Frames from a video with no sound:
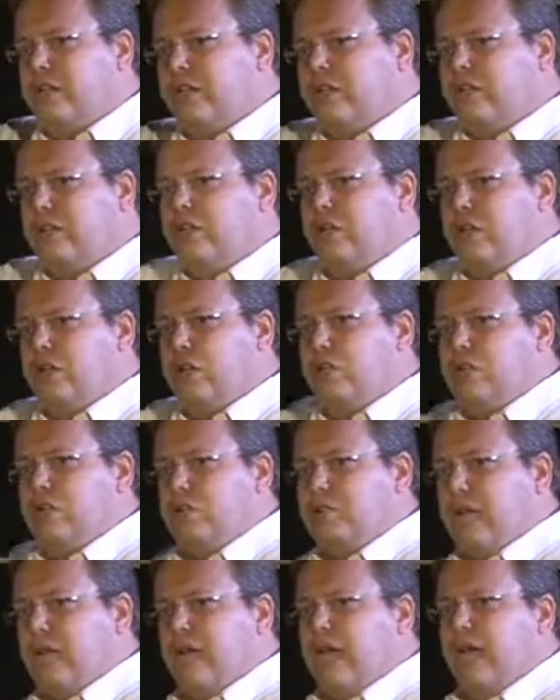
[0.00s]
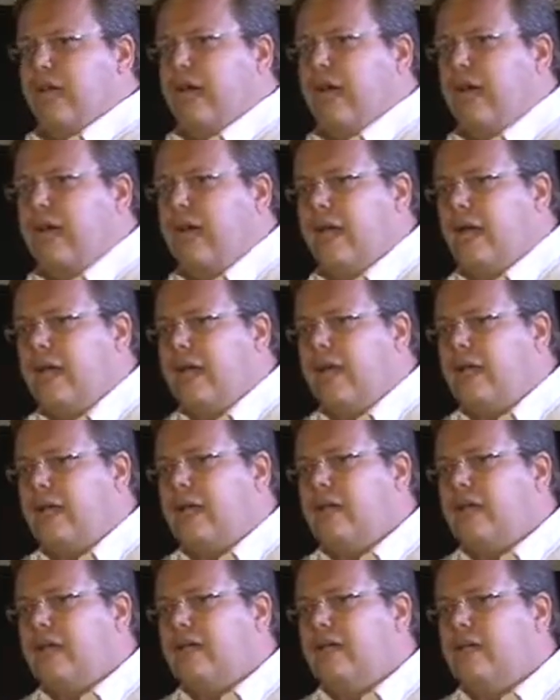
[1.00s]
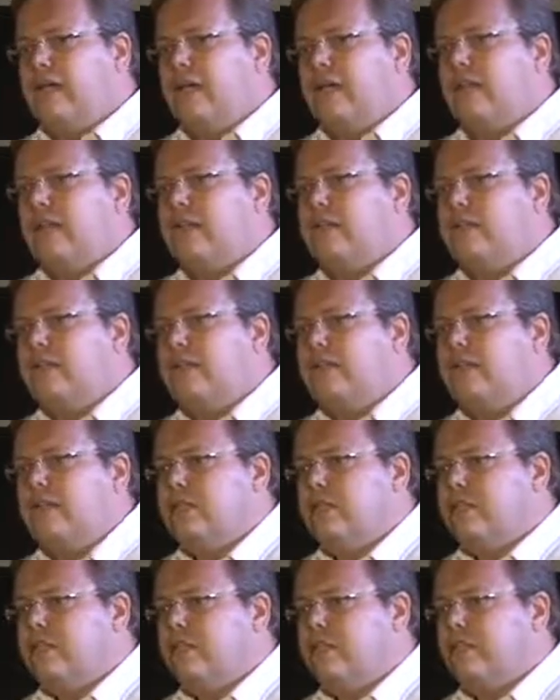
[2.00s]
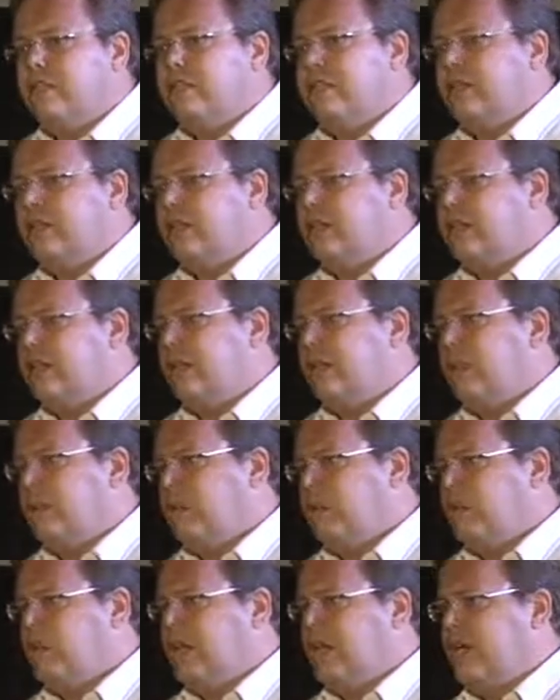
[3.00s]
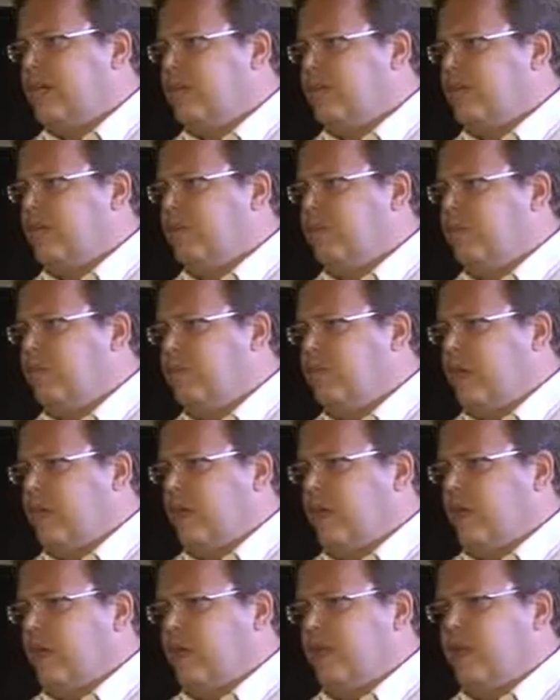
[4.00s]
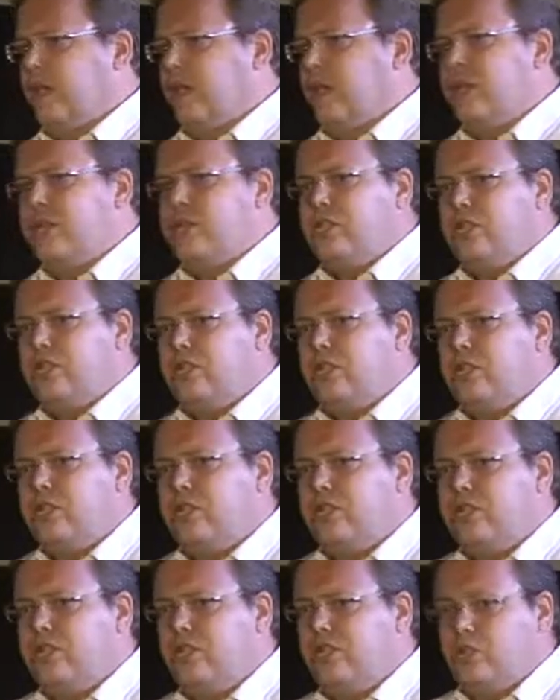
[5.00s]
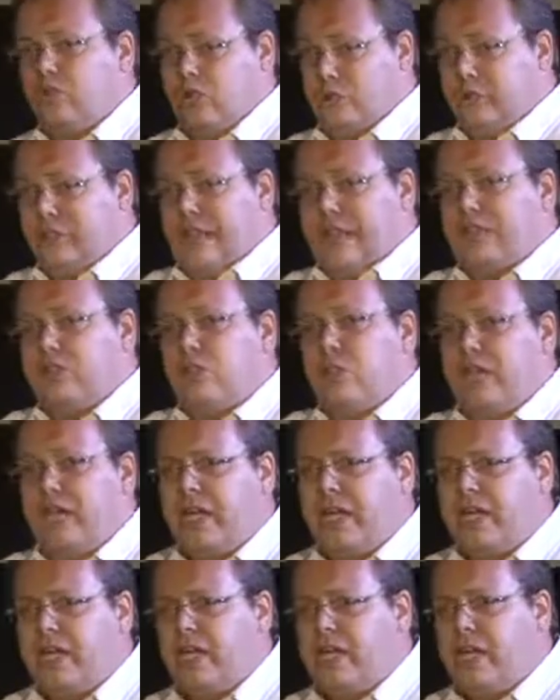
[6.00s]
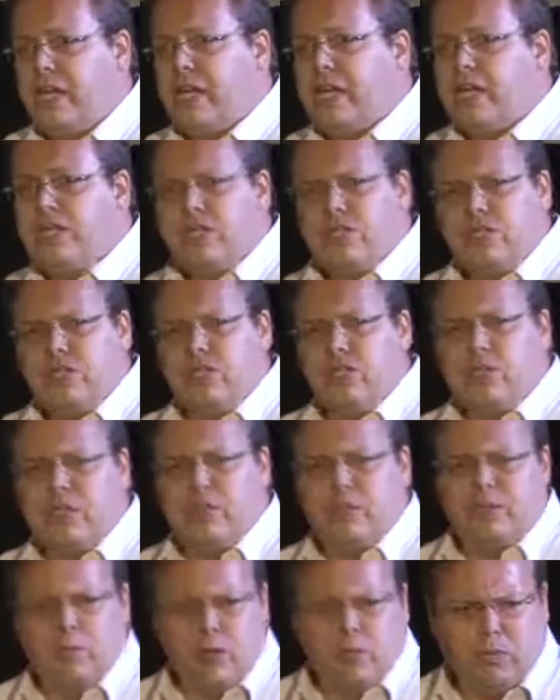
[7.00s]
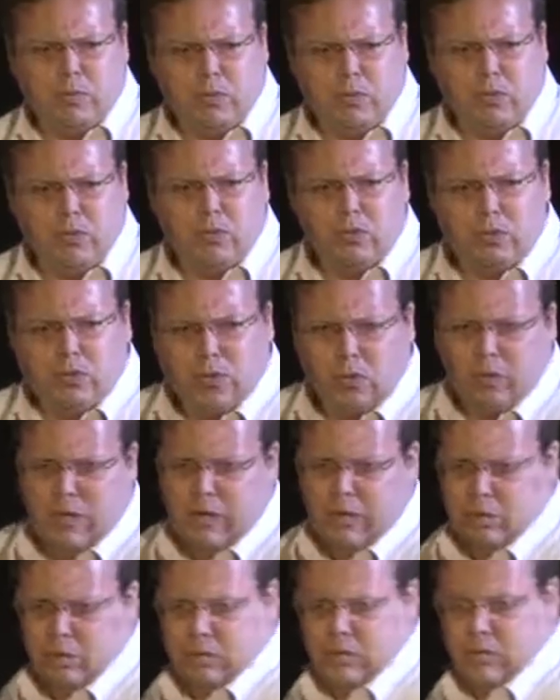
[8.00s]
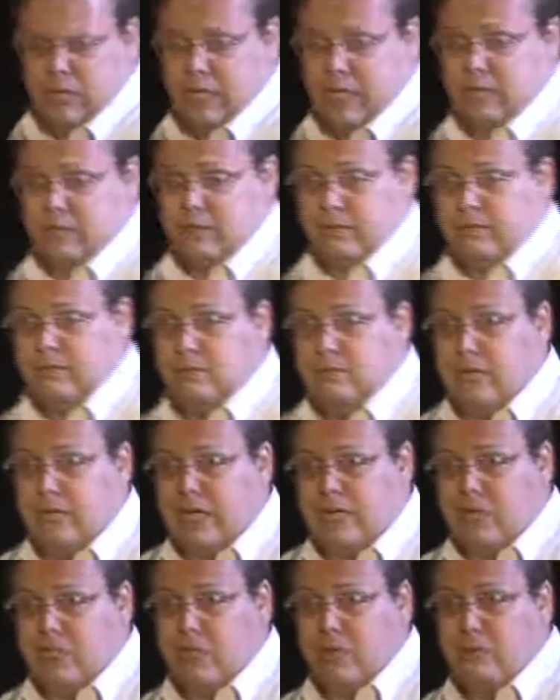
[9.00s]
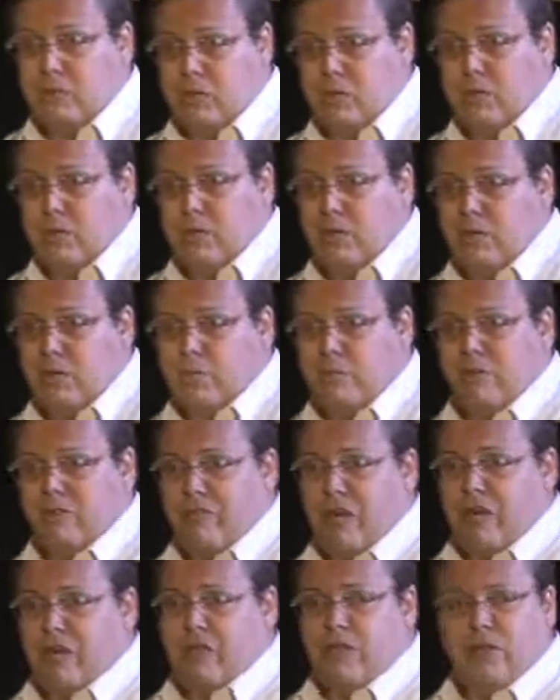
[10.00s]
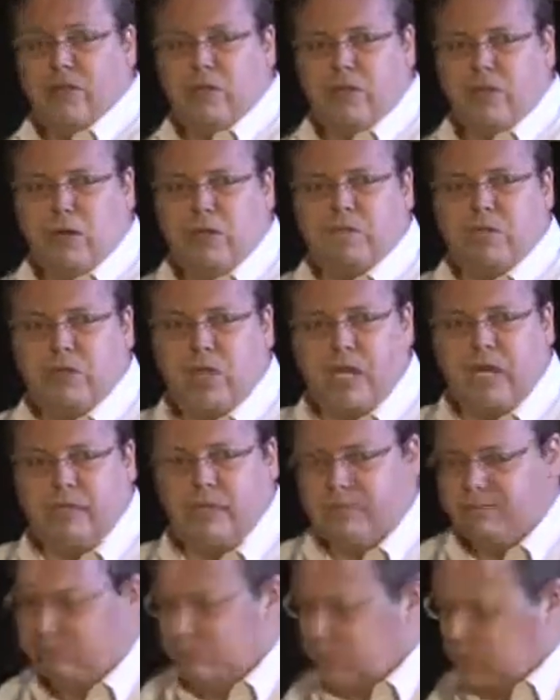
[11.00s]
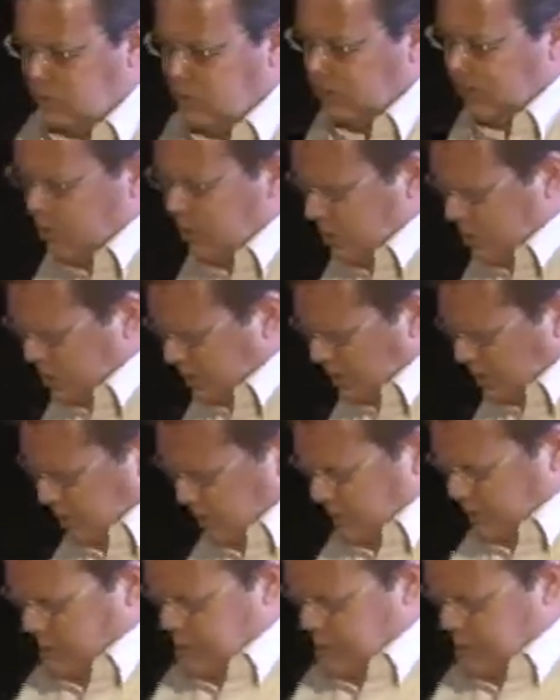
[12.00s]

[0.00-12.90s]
and video to play in uh, that specific uh, publication. Uh, the agencies sort of next week, then the agencies at the moment don't know how to do that, except provide a website. So that's a,